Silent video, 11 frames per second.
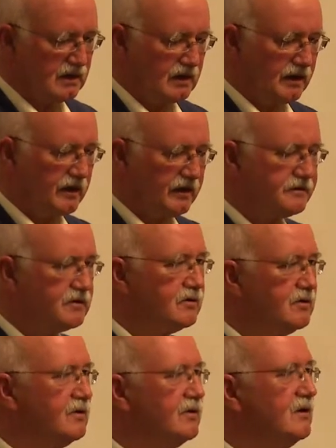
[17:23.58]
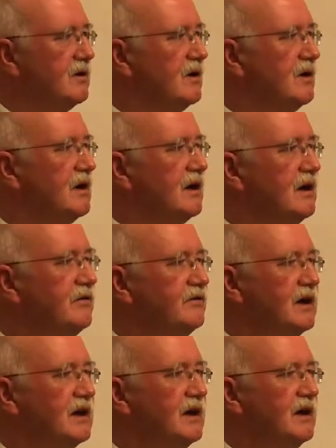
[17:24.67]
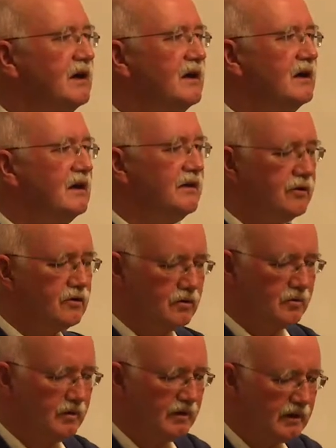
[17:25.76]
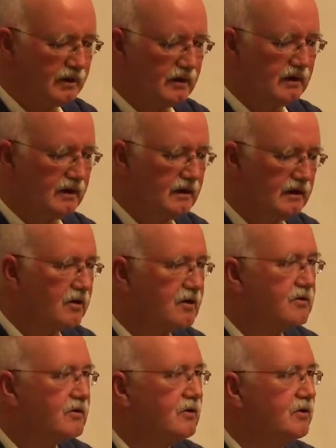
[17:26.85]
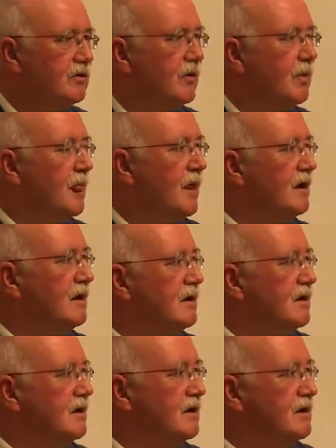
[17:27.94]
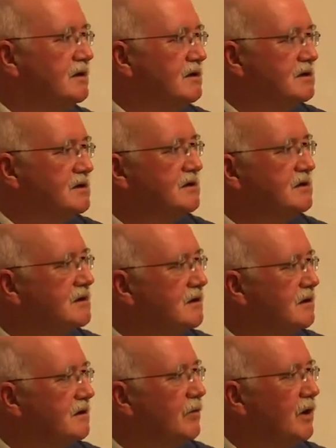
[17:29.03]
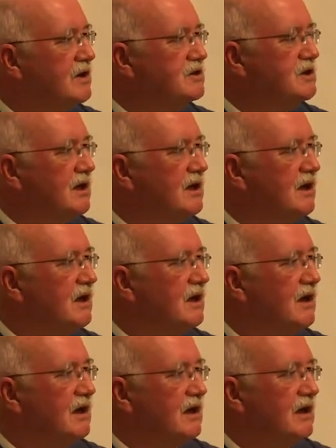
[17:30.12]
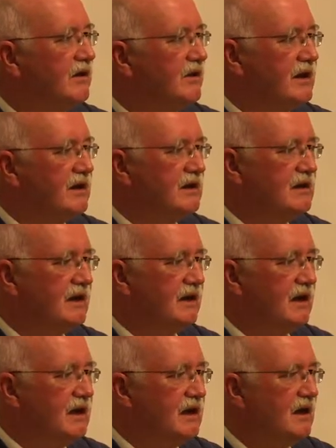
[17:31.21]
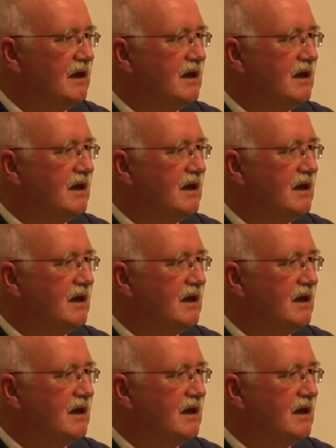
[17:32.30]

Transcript: late afternoon, early evening, at home in Loughcrew, just watching that daily